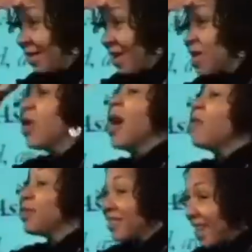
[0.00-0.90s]
You know,
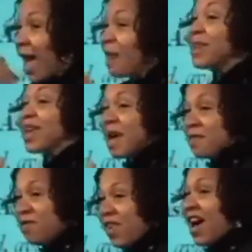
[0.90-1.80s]
I
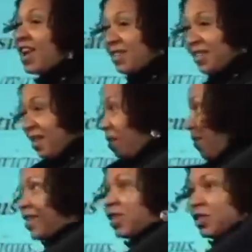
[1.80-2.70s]
became fond of the
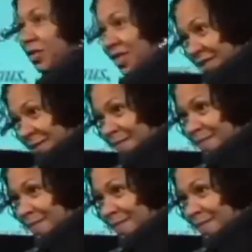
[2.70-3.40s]
little picture with the,